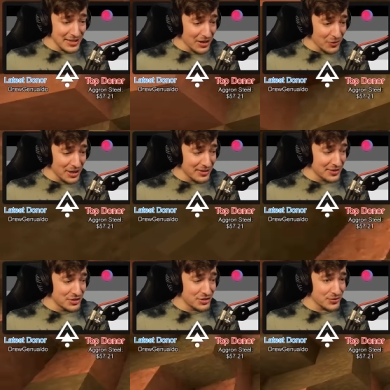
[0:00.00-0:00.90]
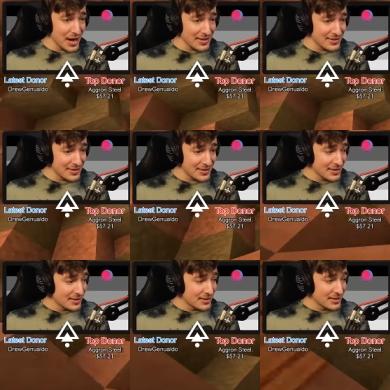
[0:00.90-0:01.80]
I don't need the stress!
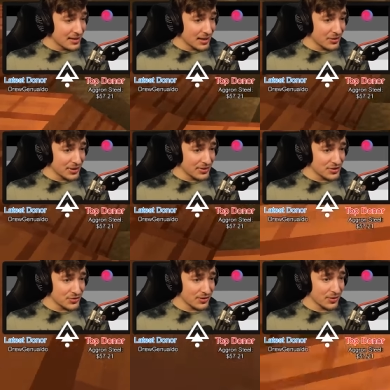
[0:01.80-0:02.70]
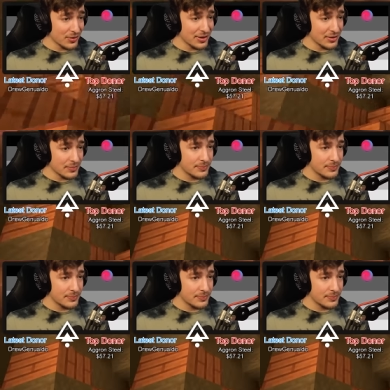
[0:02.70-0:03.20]
I don't need the stress. I don't need...